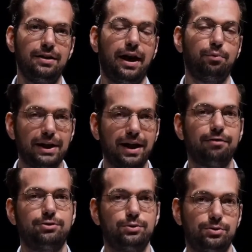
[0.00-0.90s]
and we
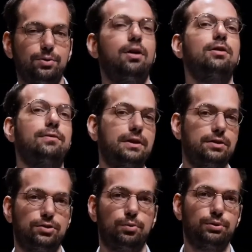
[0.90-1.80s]
have to do all of the
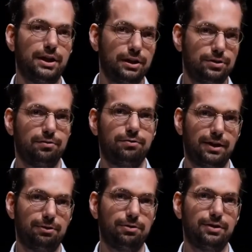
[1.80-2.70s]
interpretation for
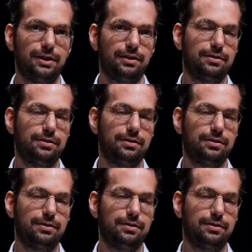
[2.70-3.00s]
that raw data.